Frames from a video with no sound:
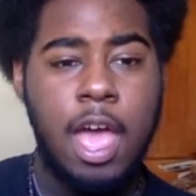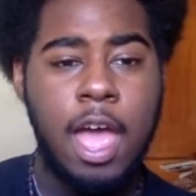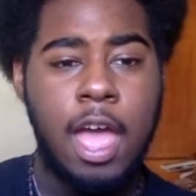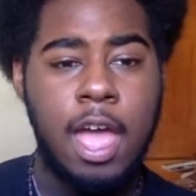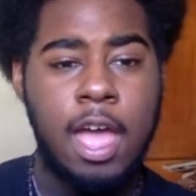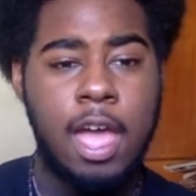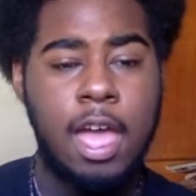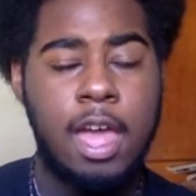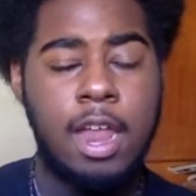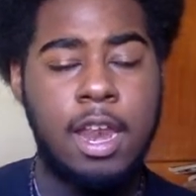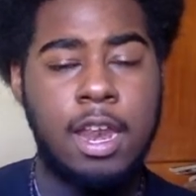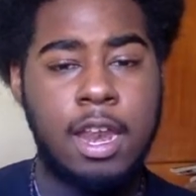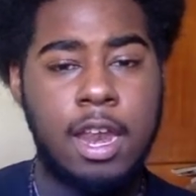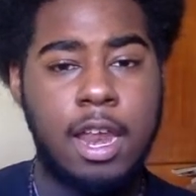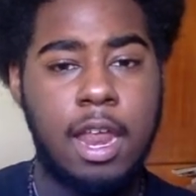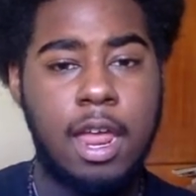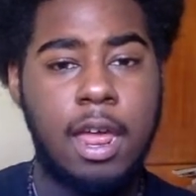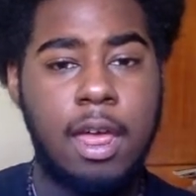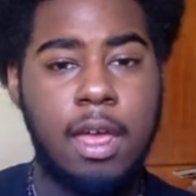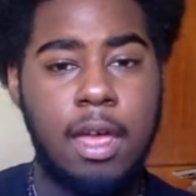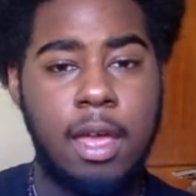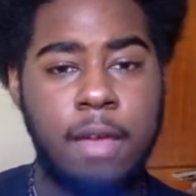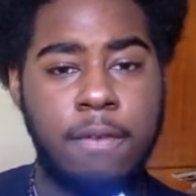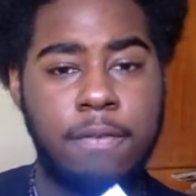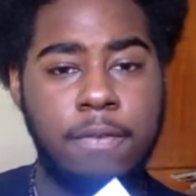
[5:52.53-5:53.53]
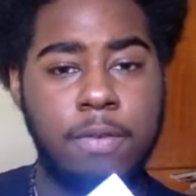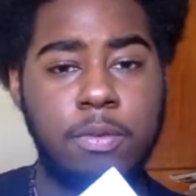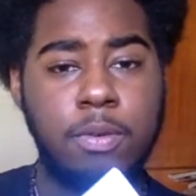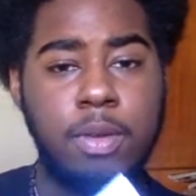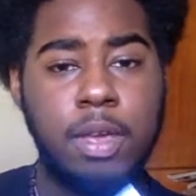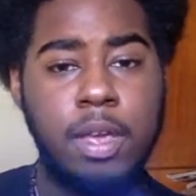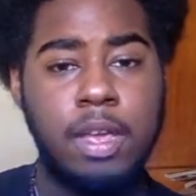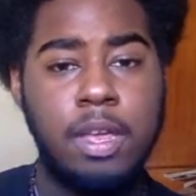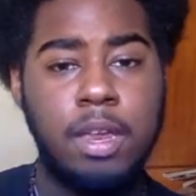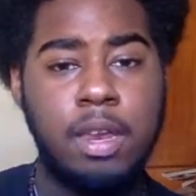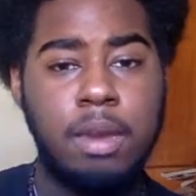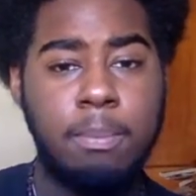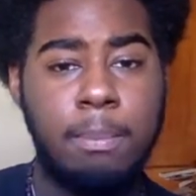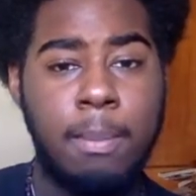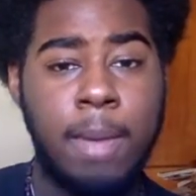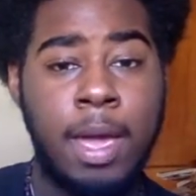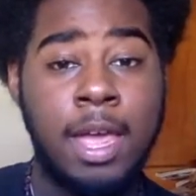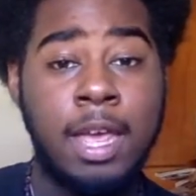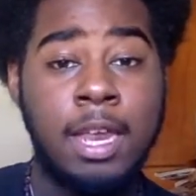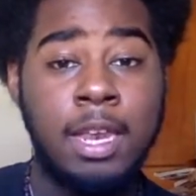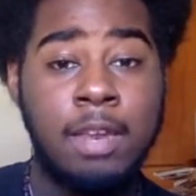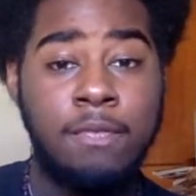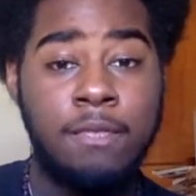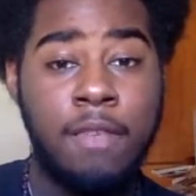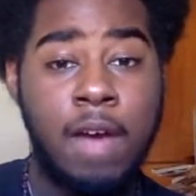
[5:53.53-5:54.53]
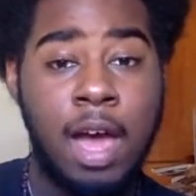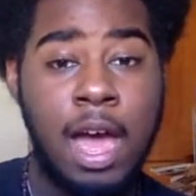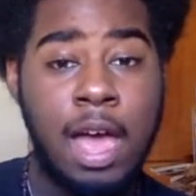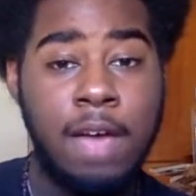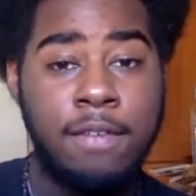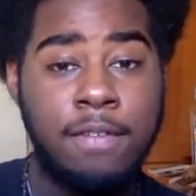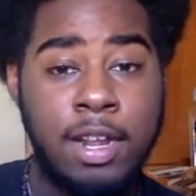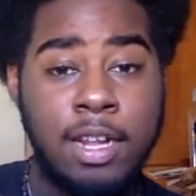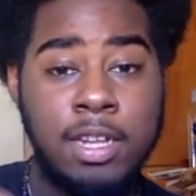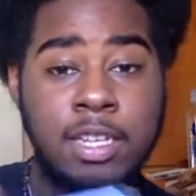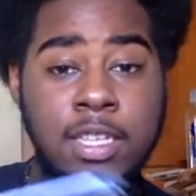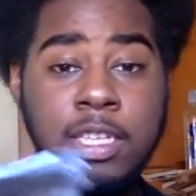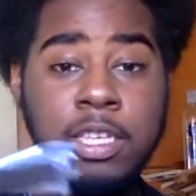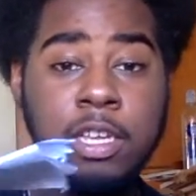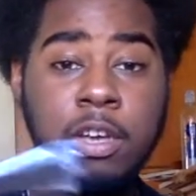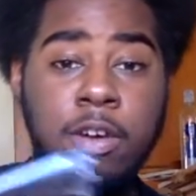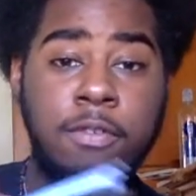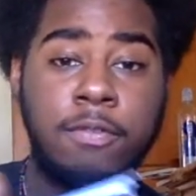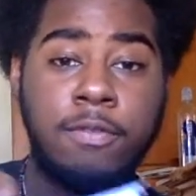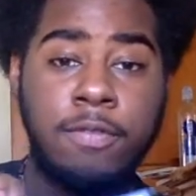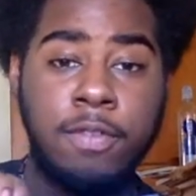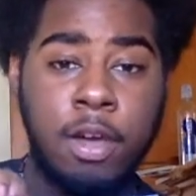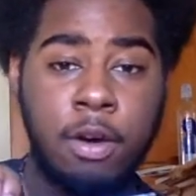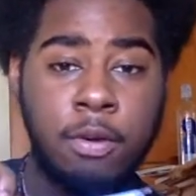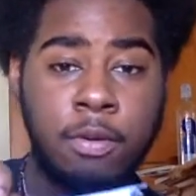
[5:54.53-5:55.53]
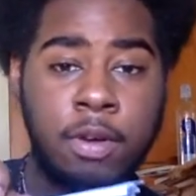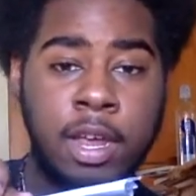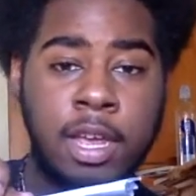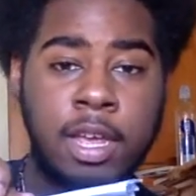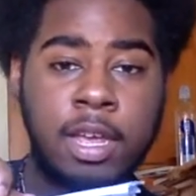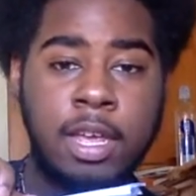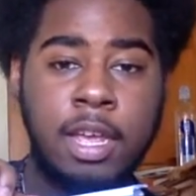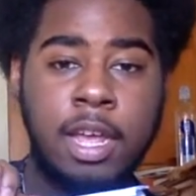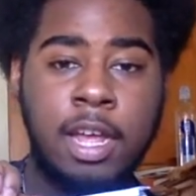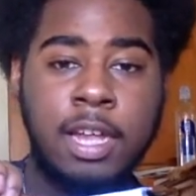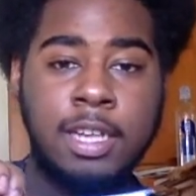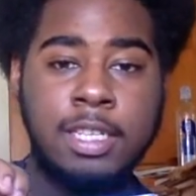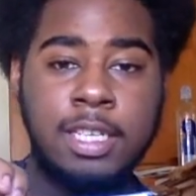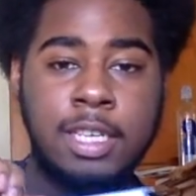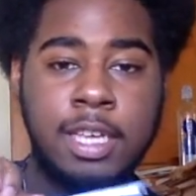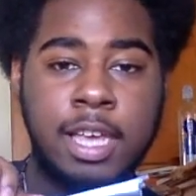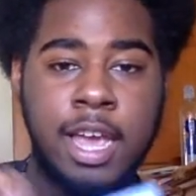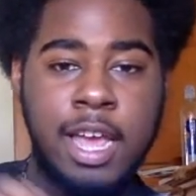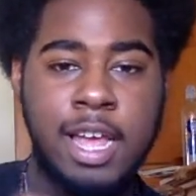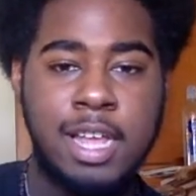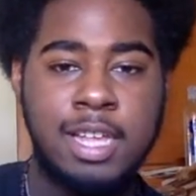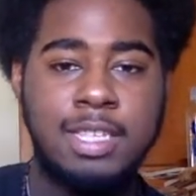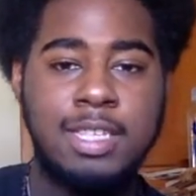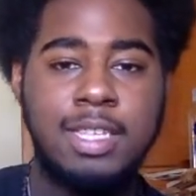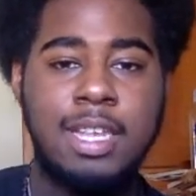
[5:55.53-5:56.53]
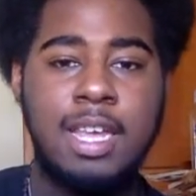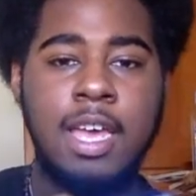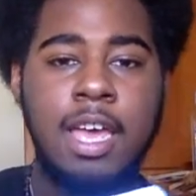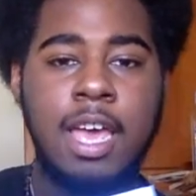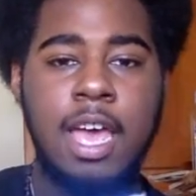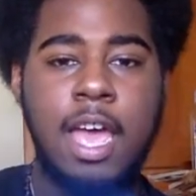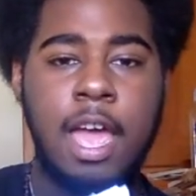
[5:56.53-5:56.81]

And if you can make it to 5 and it's still floating, it's a yes.